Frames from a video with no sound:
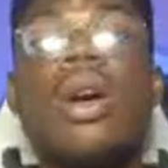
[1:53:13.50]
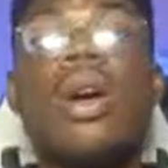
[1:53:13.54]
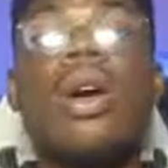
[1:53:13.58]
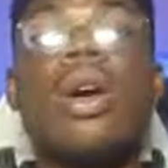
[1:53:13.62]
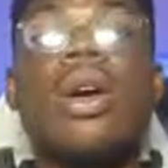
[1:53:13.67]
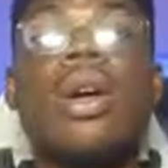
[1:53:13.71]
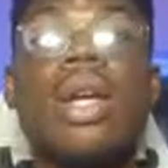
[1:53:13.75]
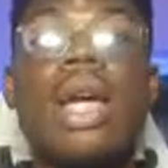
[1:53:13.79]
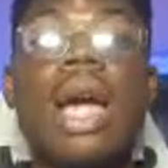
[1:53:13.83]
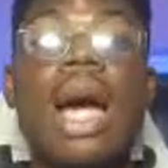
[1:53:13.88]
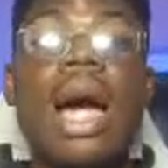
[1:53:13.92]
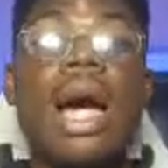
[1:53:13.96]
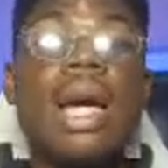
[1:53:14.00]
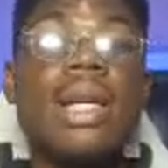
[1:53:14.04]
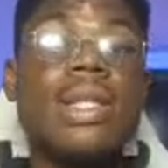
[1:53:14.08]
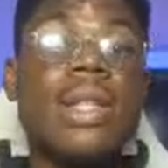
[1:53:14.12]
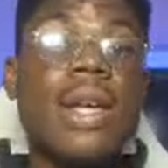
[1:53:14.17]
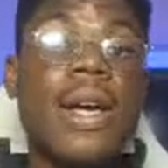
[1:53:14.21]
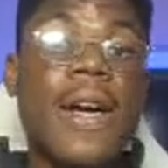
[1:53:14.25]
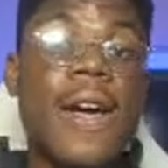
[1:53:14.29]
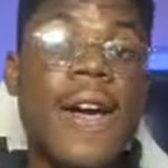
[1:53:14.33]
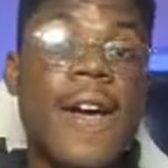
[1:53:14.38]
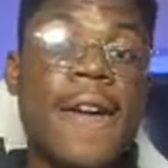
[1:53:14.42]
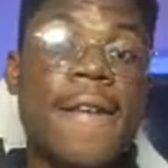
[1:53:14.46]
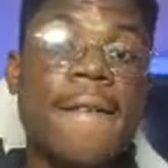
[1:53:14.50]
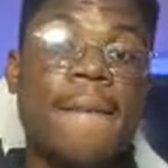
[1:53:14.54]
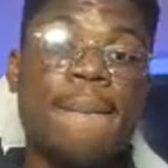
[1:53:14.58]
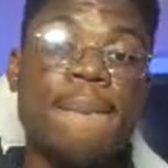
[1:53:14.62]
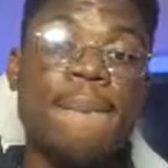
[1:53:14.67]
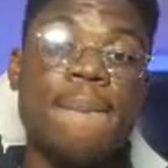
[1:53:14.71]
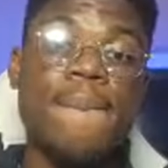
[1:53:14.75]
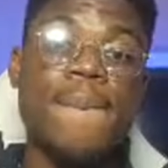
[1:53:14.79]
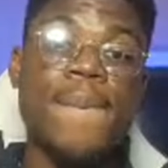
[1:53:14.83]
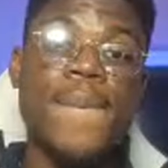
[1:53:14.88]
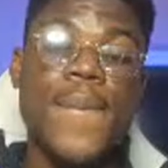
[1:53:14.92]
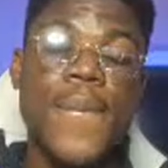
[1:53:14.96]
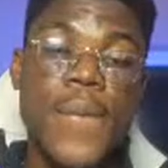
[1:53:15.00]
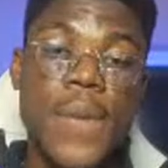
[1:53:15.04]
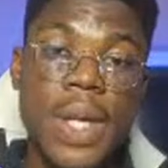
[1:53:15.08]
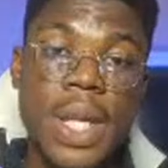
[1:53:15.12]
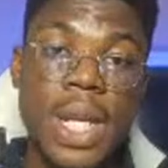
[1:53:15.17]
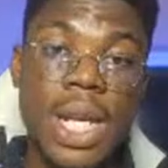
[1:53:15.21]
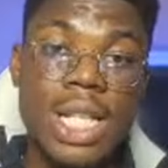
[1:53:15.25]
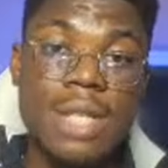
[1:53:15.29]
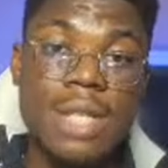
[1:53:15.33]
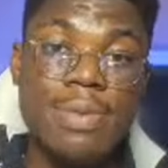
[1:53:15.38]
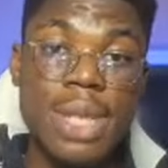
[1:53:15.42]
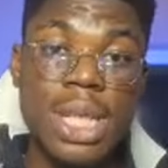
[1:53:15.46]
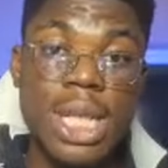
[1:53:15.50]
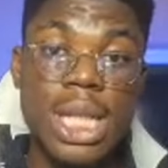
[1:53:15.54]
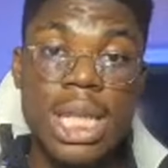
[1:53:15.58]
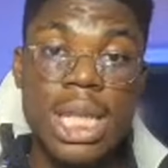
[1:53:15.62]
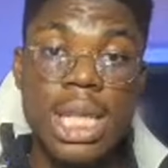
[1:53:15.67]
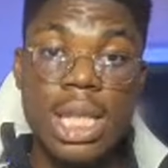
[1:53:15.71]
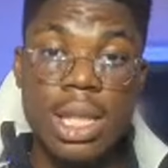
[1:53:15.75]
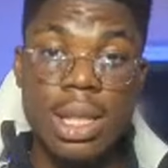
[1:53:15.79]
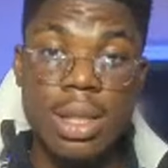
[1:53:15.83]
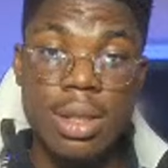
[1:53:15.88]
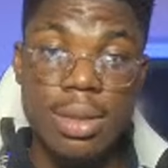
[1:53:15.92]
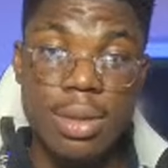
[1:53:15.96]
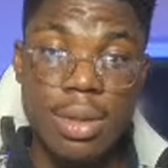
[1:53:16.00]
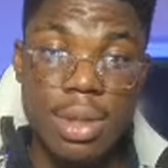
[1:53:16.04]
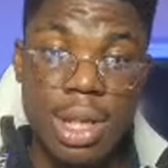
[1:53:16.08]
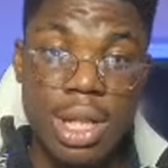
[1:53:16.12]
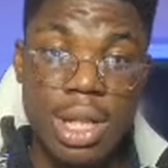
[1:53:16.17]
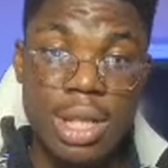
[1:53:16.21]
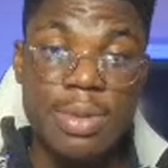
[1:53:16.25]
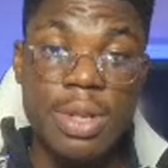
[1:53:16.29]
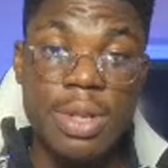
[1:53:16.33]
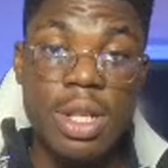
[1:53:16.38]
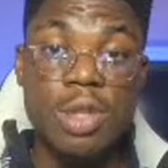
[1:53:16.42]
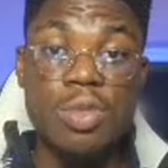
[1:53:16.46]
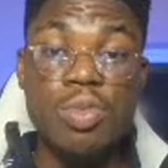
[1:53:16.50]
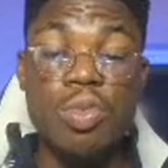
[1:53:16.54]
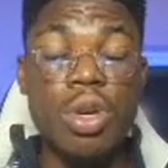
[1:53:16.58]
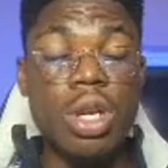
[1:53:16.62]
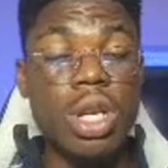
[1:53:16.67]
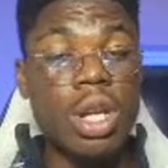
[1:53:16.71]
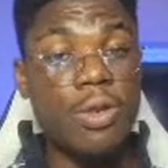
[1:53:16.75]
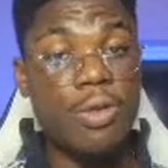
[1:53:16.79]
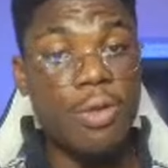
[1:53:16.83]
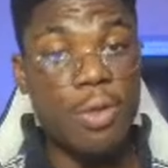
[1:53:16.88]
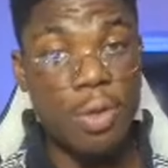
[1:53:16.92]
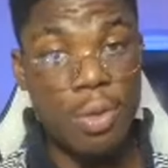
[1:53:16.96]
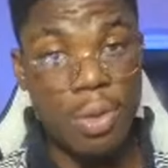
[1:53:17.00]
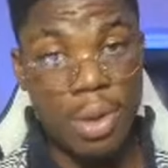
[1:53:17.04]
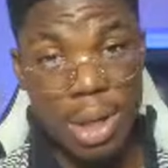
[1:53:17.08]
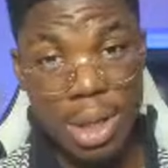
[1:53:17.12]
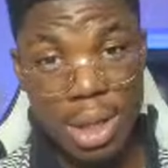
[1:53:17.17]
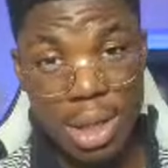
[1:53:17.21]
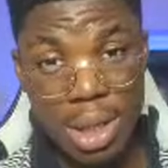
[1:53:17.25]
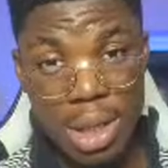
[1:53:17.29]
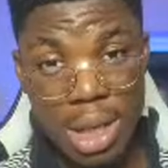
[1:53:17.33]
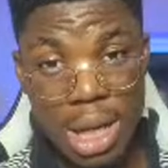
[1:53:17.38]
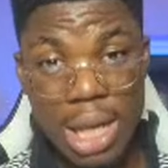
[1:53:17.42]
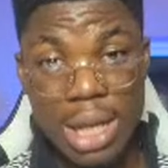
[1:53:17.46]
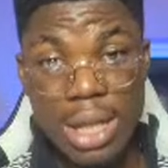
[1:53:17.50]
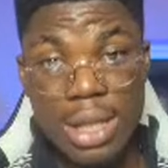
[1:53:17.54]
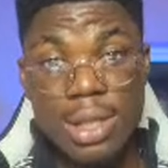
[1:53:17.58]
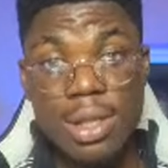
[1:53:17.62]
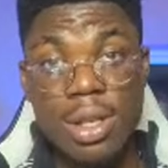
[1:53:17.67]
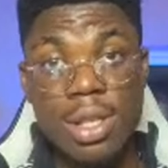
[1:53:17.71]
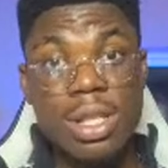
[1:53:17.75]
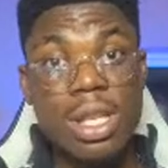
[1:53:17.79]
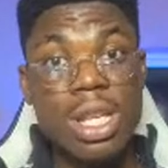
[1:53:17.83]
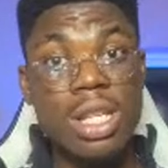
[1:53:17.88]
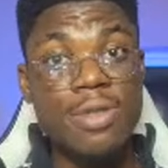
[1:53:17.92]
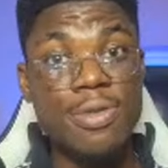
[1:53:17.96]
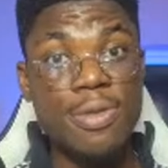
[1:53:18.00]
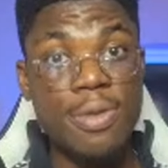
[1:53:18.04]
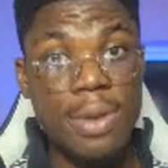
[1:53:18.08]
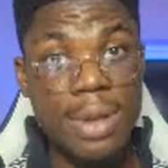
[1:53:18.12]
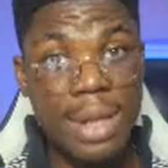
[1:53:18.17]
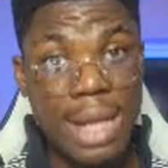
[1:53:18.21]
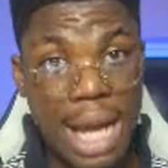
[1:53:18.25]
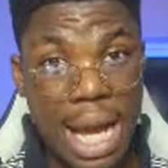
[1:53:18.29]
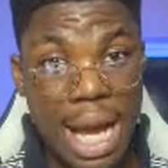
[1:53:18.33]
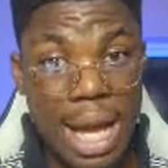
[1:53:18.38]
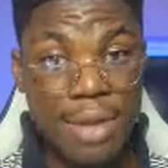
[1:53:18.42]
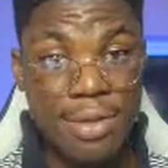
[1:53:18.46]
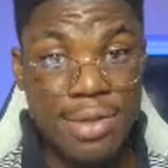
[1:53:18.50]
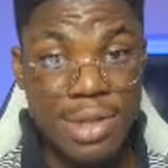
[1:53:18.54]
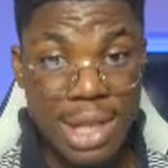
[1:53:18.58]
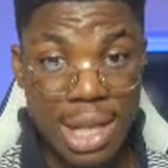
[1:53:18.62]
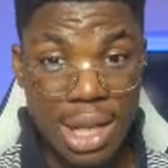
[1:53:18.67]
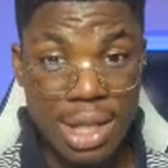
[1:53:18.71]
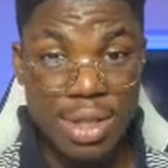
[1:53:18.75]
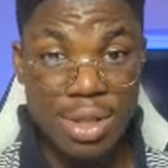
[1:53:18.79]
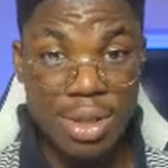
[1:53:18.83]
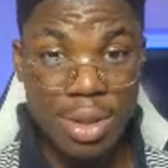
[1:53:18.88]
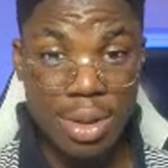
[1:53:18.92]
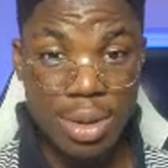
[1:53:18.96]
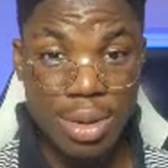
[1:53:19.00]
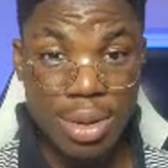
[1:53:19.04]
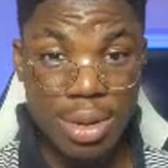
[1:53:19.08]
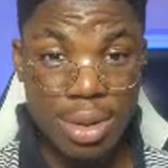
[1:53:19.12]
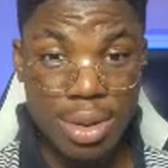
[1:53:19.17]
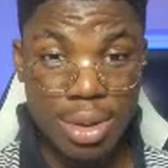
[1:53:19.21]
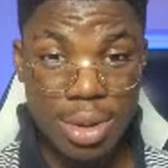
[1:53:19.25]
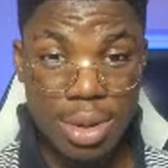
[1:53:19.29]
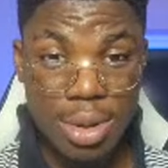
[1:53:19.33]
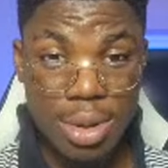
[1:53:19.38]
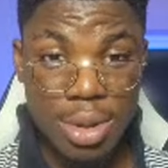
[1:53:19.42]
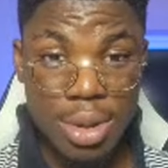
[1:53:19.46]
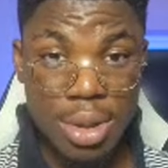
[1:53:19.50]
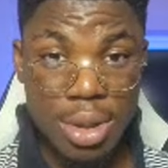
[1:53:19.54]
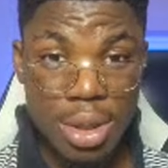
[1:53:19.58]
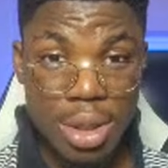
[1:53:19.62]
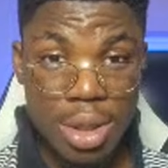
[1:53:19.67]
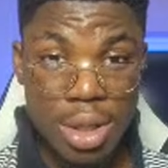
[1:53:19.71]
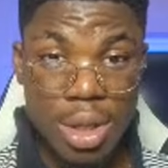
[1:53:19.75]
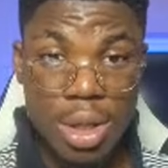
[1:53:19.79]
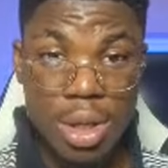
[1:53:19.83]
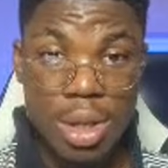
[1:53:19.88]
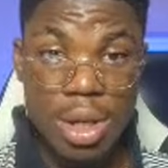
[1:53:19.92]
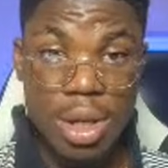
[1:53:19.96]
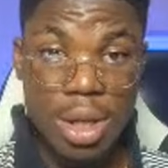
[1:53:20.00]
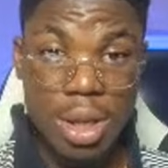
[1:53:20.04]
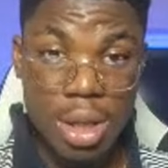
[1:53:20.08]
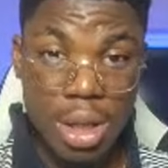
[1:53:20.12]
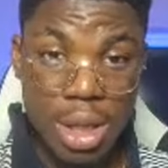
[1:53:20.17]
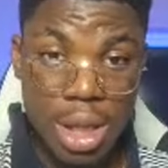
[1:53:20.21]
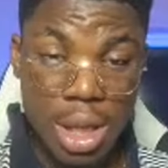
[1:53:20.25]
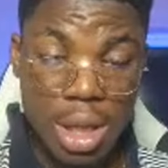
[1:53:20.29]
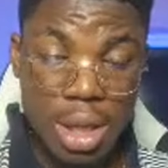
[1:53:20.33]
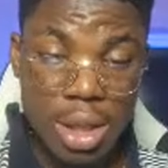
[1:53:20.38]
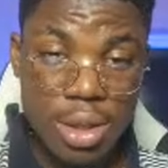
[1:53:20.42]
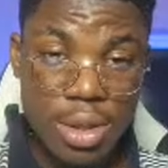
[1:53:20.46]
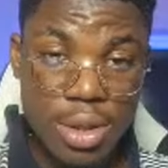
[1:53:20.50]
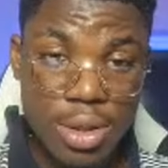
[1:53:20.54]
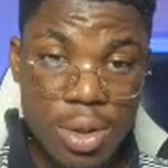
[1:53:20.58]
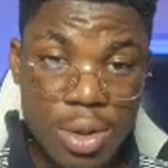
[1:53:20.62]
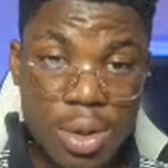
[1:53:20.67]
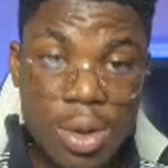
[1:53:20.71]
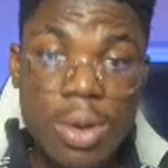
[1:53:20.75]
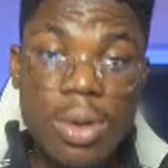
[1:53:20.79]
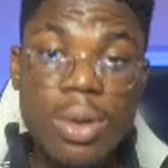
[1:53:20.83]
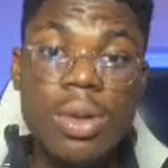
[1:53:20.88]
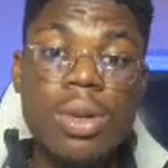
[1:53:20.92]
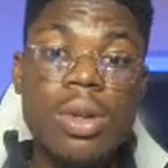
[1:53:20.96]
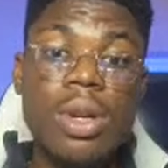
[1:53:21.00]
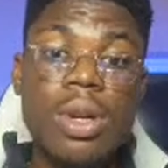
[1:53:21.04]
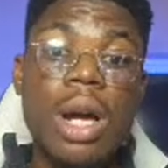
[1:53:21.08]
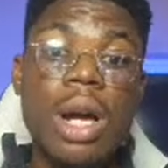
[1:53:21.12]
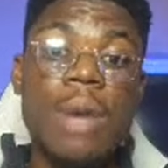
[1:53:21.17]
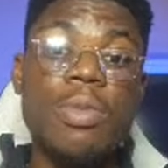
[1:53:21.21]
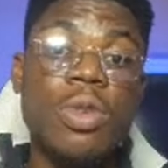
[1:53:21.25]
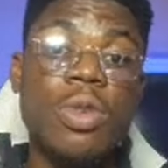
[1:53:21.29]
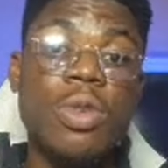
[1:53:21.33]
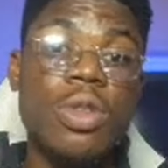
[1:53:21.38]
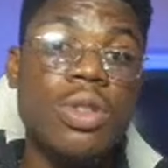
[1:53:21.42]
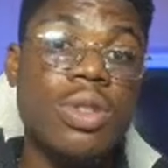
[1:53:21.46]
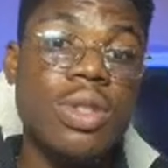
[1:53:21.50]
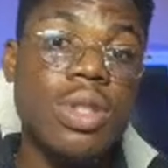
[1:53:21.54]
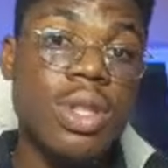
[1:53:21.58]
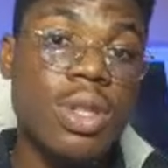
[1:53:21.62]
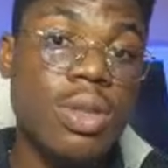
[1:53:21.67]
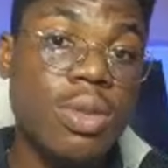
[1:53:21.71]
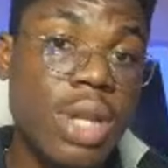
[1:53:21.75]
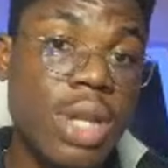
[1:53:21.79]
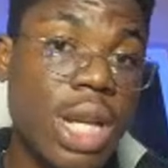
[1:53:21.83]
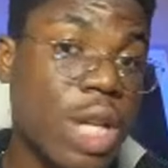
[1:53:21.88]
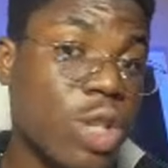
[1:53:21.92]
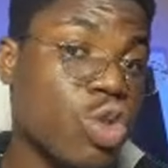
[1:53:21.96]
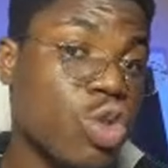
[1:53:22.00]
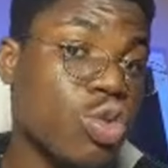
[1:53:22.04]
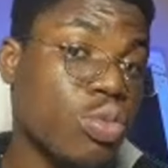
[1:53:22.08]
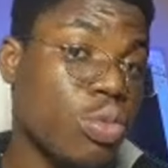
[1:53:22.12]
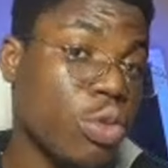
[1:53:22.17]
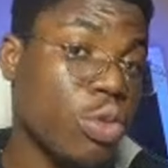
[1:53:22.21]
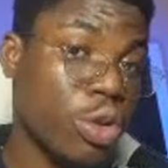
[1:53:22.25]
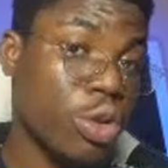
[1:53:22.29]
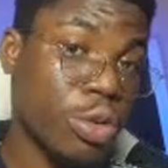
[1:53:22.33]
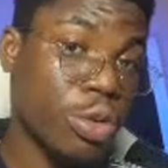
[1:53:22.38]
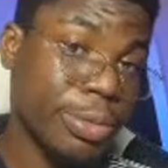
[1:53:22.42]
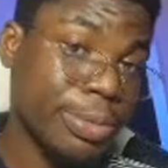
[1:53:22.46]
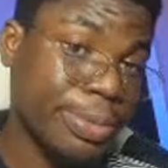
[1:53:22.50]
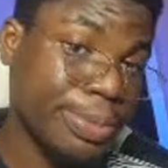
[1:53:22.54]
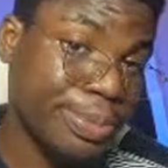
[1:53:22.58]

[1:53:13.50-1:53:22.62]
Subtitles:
guys, it has been a day. It has been a wonderful one and a successful live section. Okay, so I'm going to see you guys tomorrow.